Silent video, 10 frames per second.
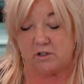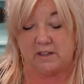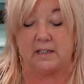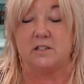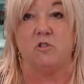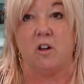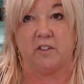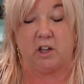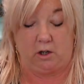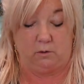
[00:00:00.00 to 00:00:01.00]
I think is rather
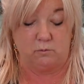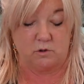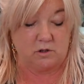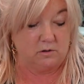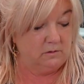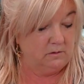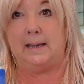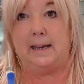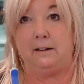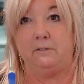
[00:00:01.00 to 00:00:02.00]
cute.
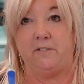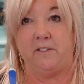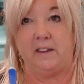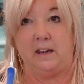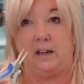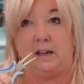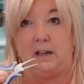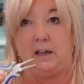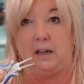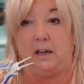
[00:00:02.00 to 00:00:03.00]
In for
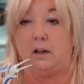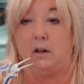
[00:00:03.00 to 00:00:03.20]
the